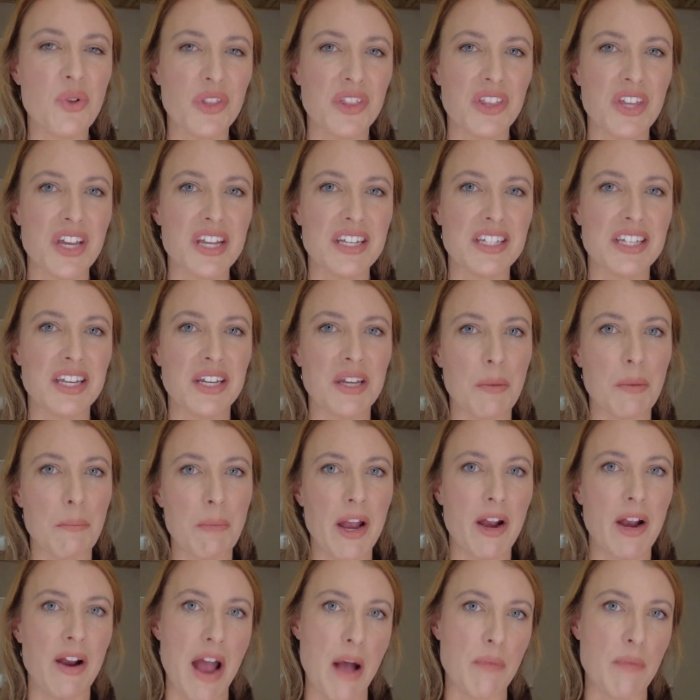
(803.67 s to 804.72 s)
thing to
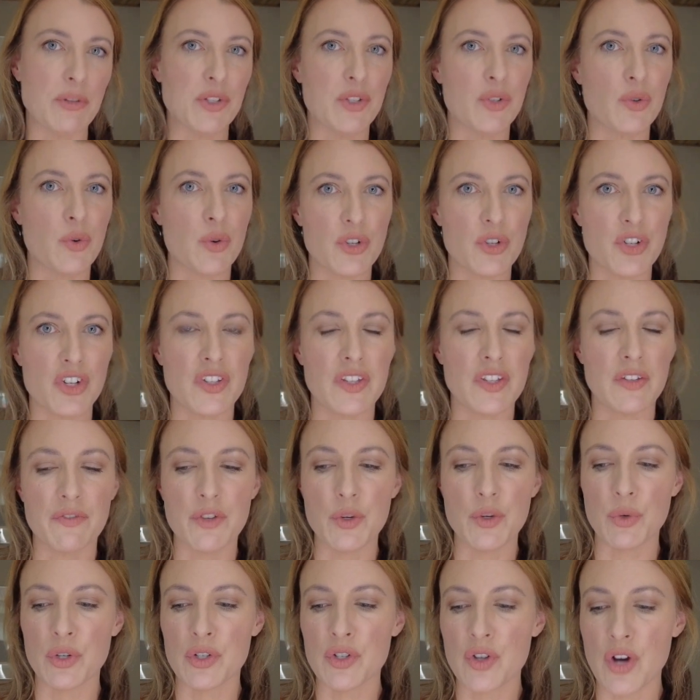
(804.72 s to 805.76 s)
compare apples to oranges. If
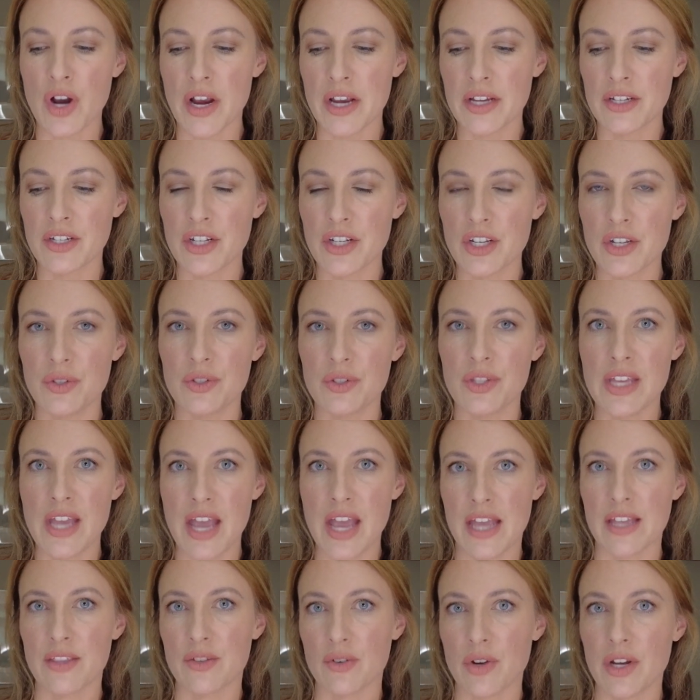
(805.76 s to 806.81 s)
you were trying to use the
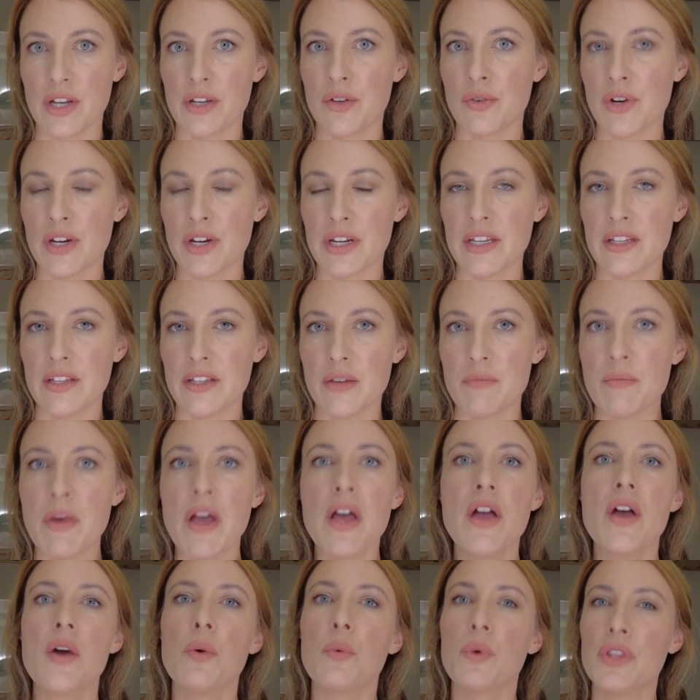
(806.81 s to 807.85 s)
8th grade curriculum
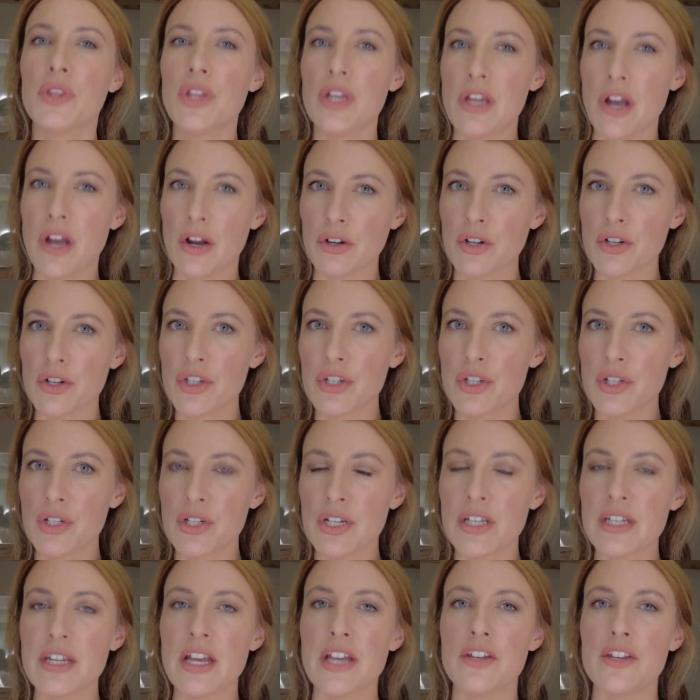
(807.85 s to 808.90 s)
with a younger
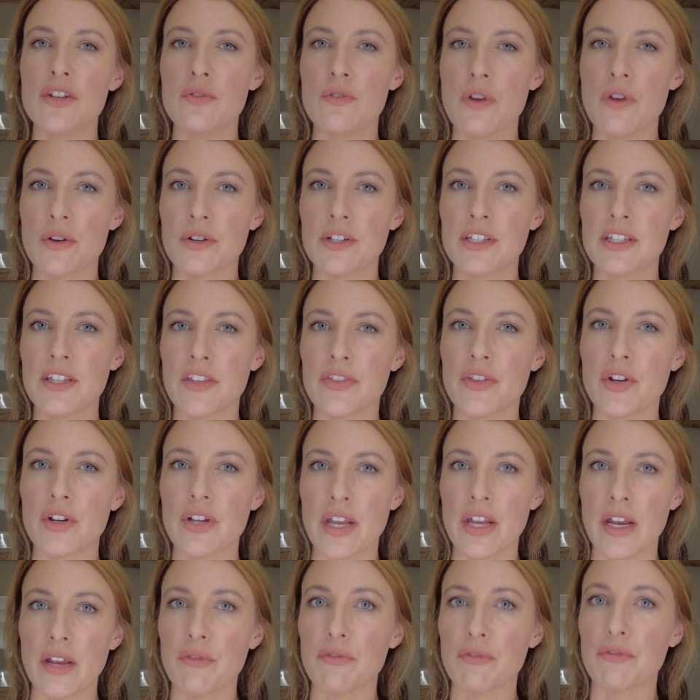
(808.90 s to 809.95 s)
student and you notice that they're
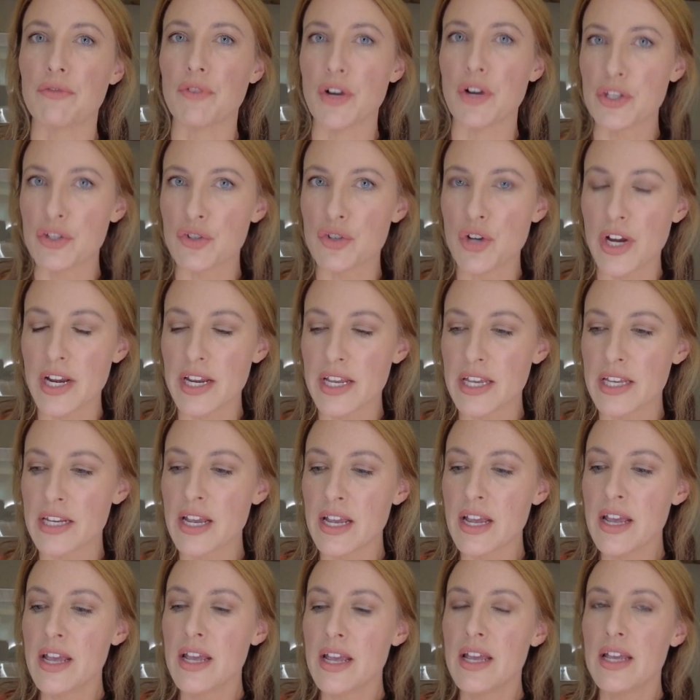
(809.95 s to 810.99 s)
getting frustrated,
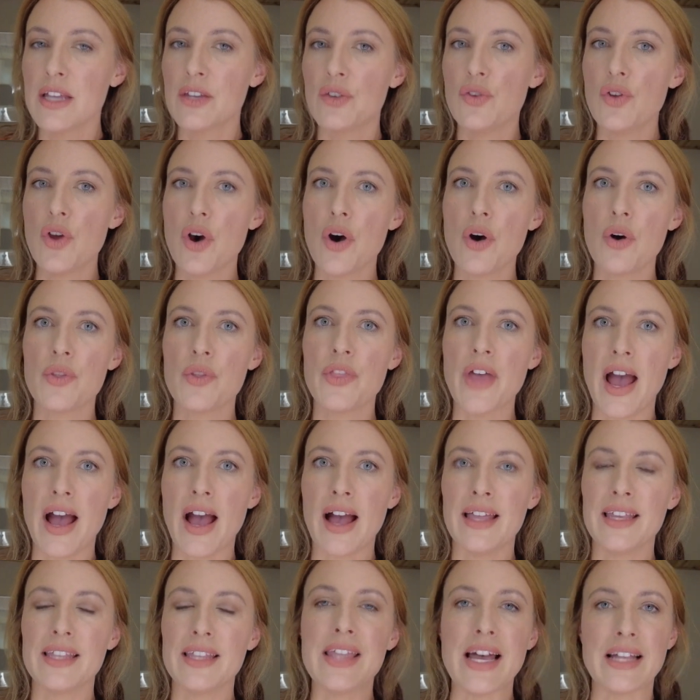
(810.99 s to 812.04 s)
know
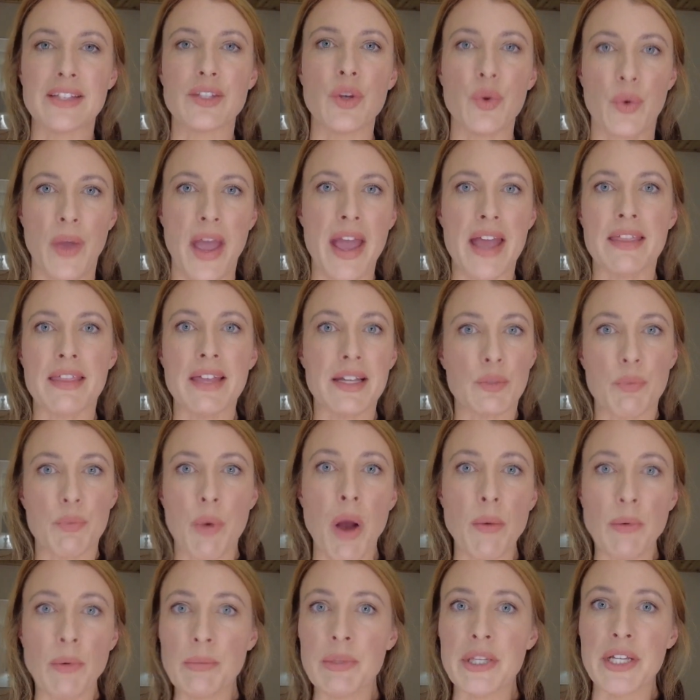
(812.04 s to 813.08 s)
that that's okay. That's
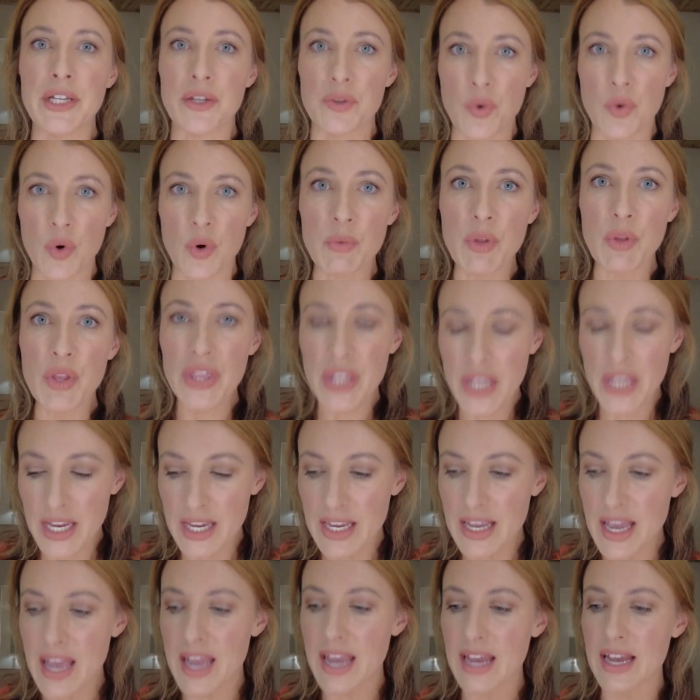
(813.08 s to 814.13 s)
probably a normal
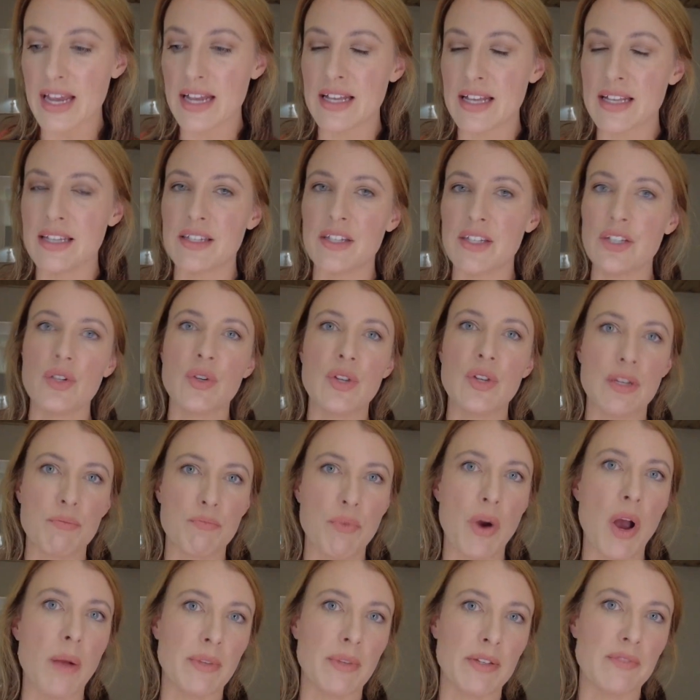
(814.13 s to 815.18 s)
thing. And you can
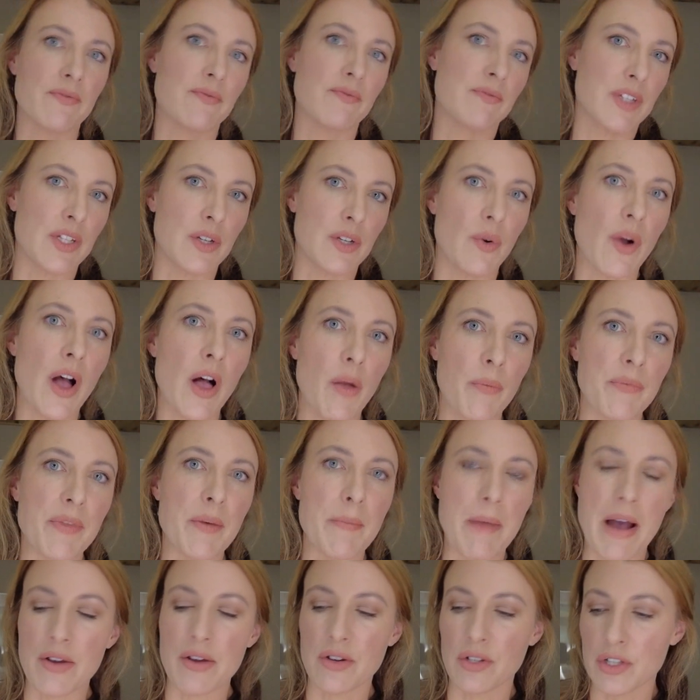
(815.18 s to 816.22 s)
probably, help
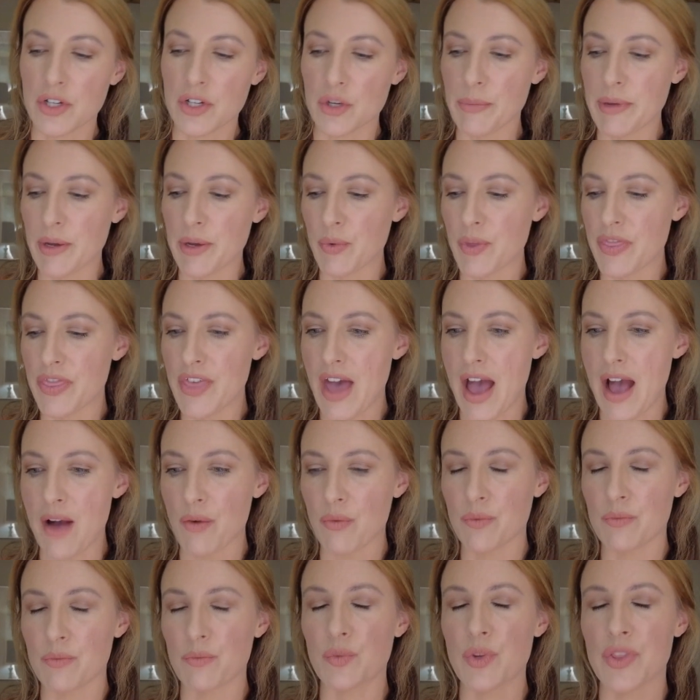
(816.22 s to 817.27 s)
them out a little bit with
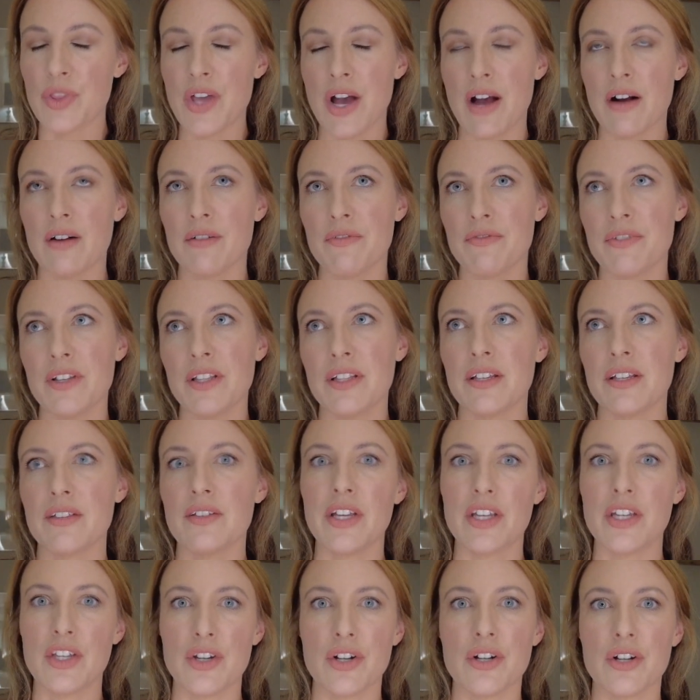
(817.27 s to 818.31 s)
that without feeling
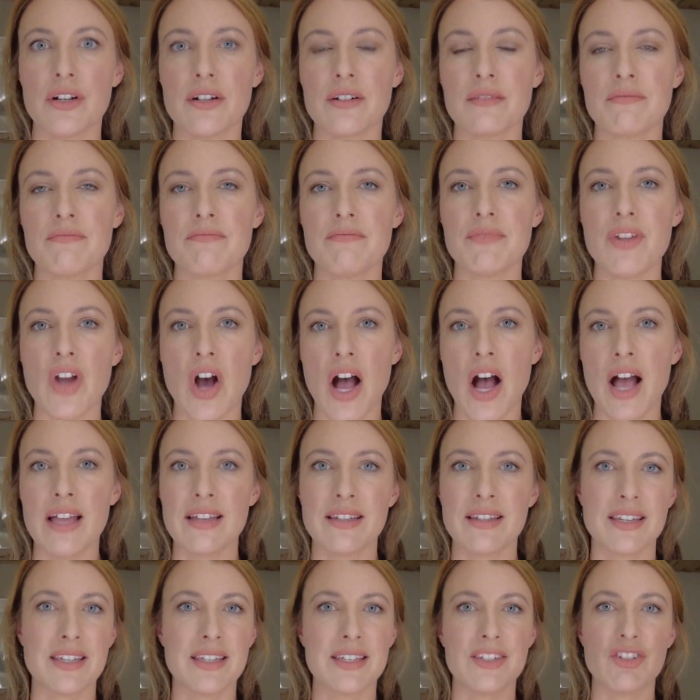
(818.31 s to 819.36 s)
like you're
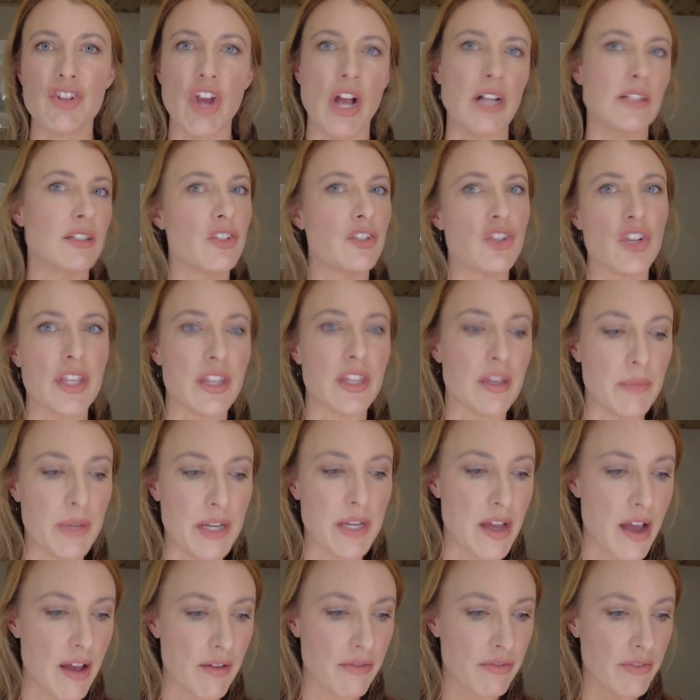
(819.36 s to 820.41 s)
not challenging them
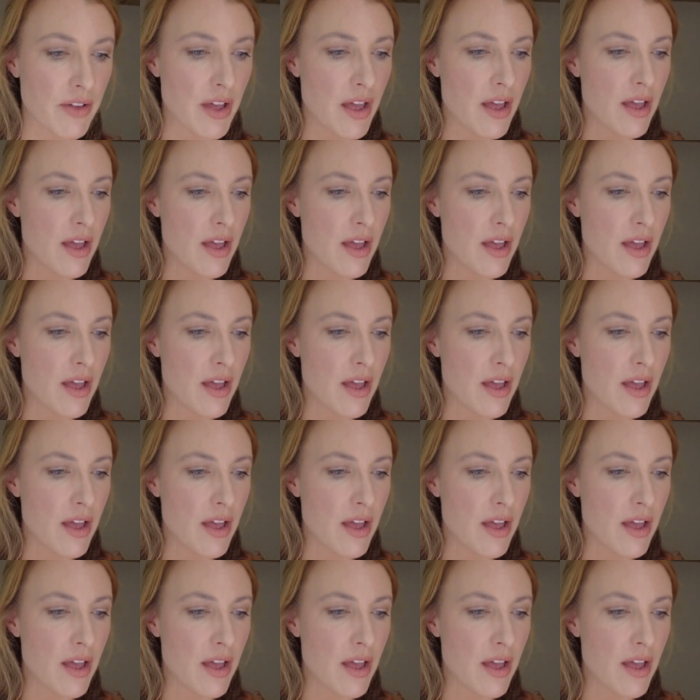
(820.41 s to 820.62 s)
enough.